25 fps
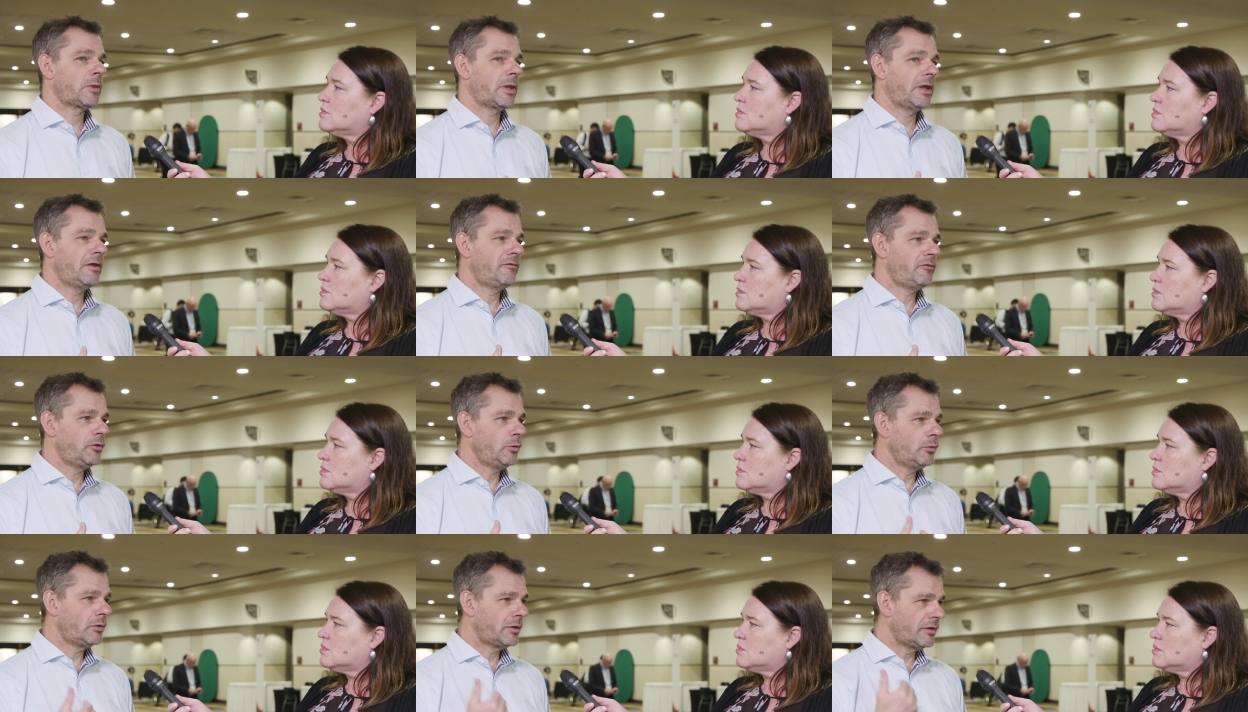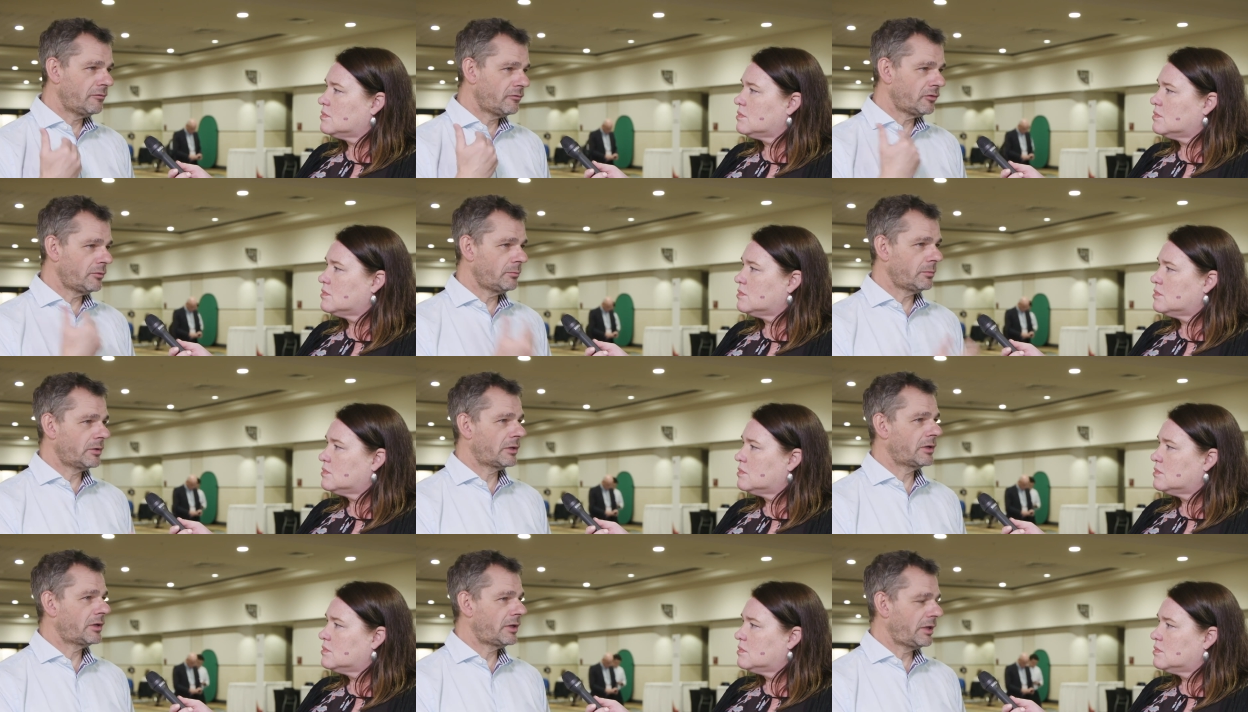Speaker 1: If you give
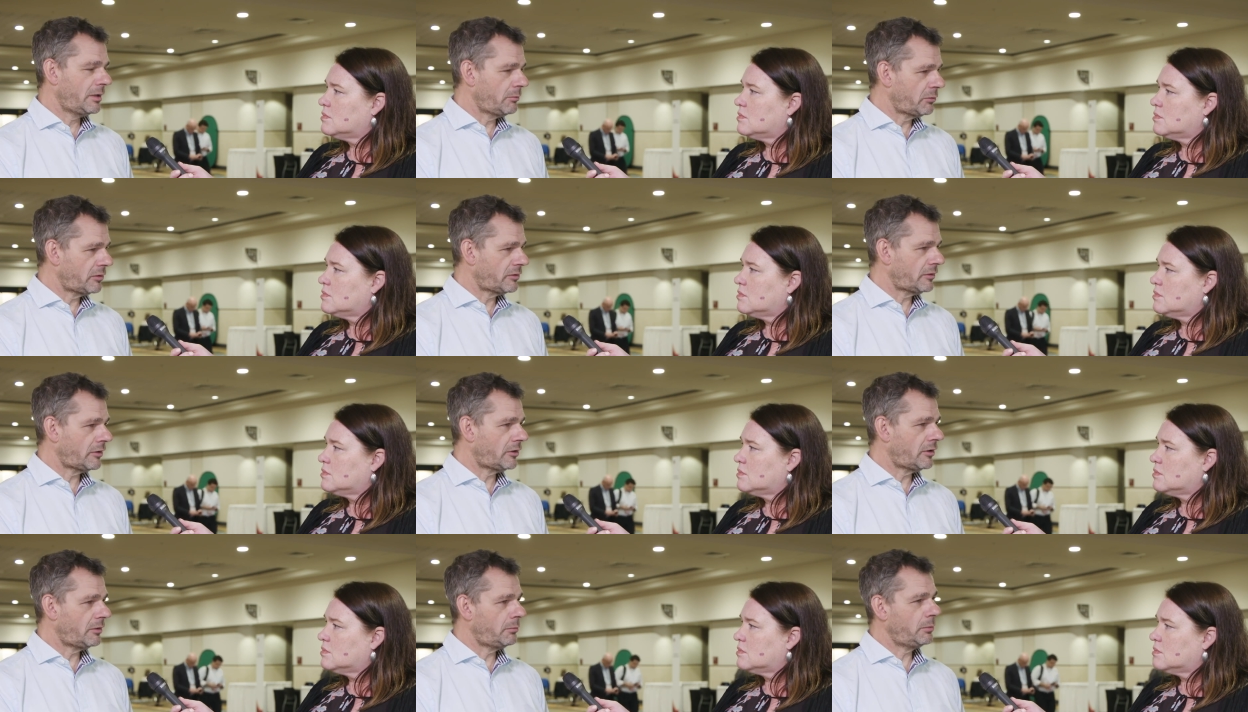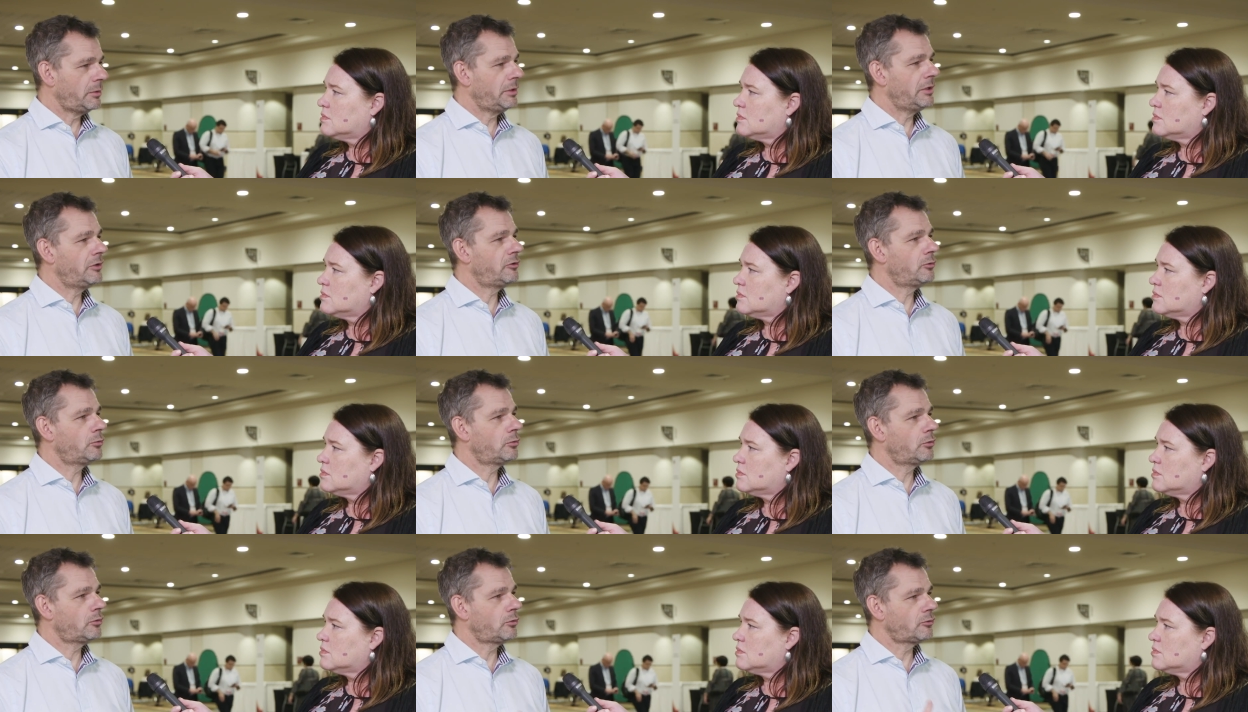them chemotherapy, you
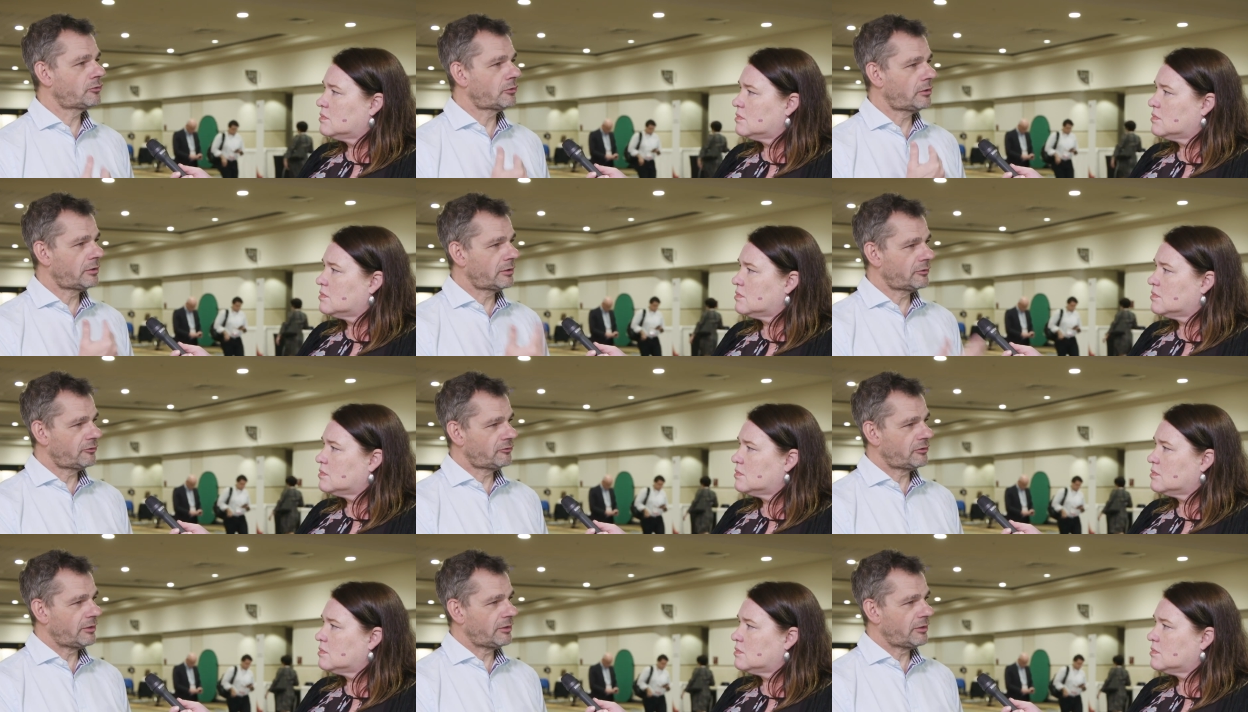do an autologous